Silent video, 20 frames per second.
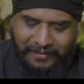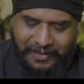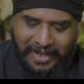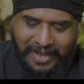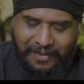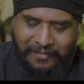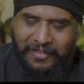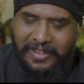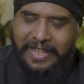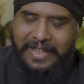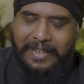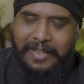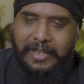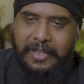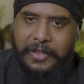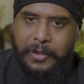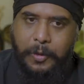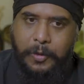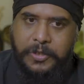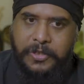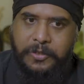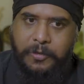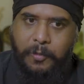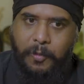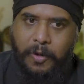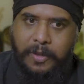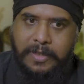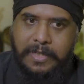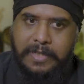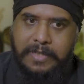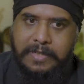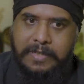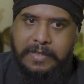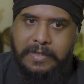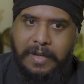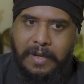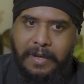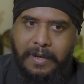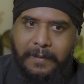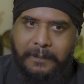We had a very clear notion of what
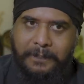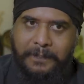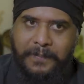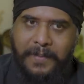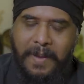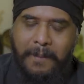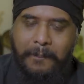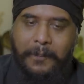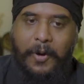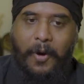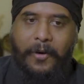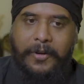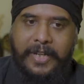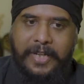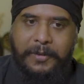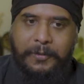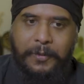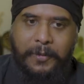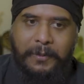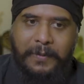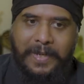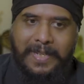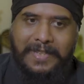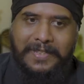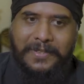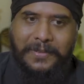this product would be.